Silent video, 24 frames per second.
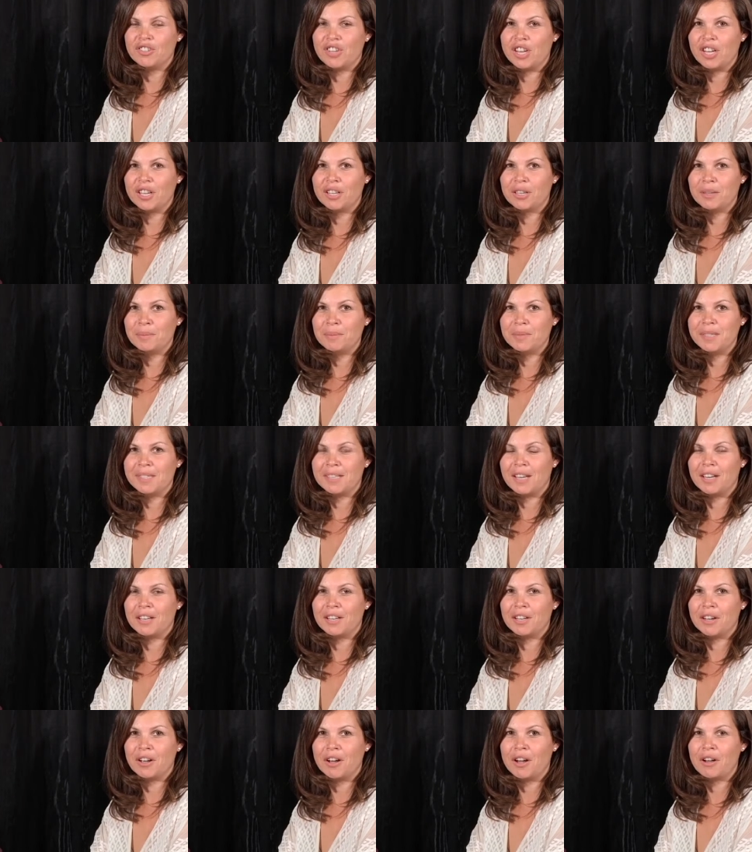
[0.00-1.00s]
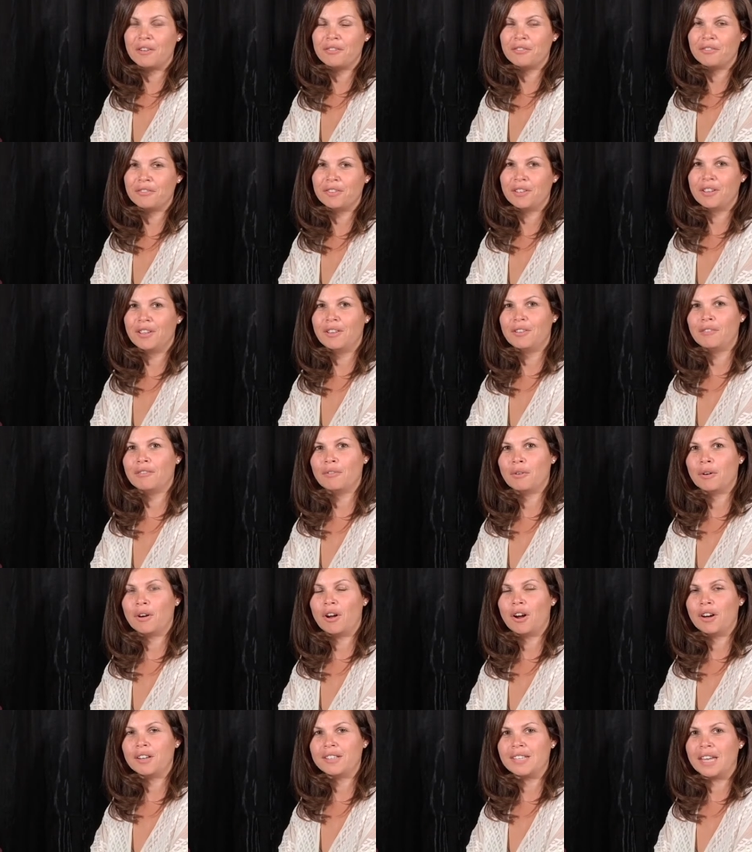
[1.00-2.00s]
Jacobs signing off
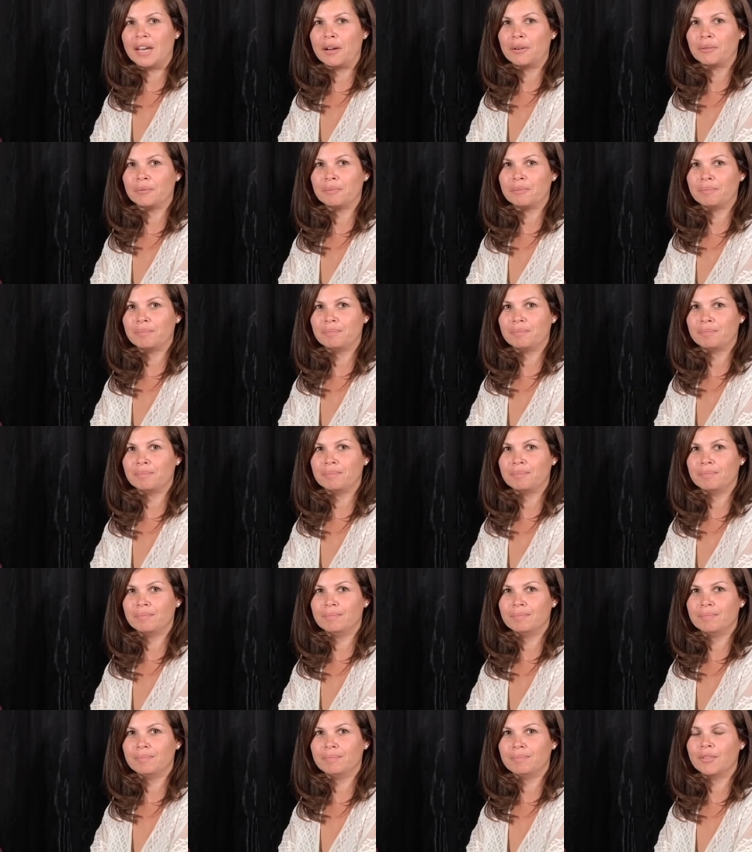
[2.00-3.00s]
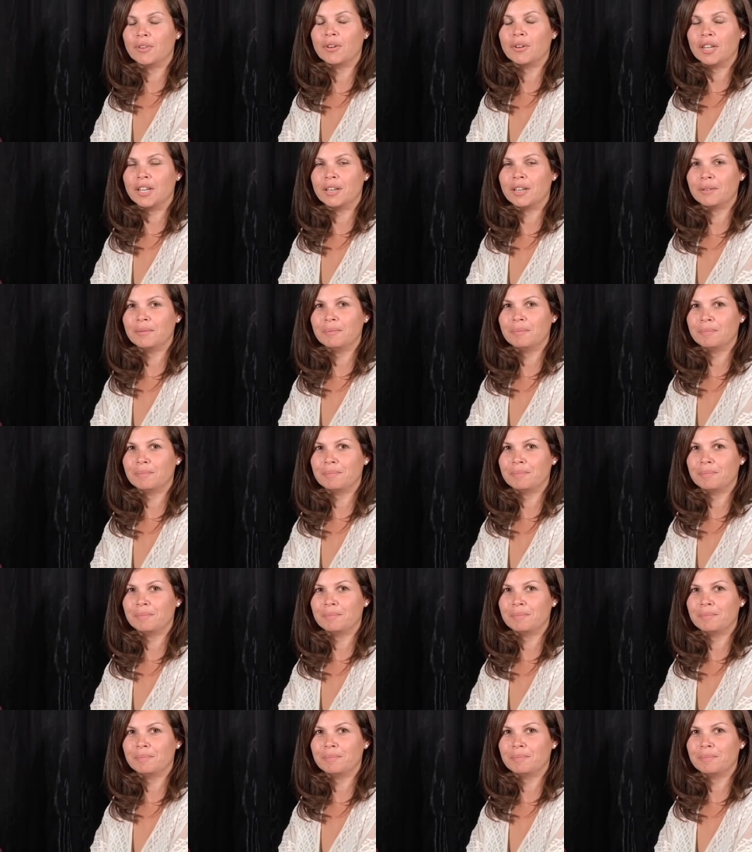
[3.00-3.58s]
for Our Town. Wanna?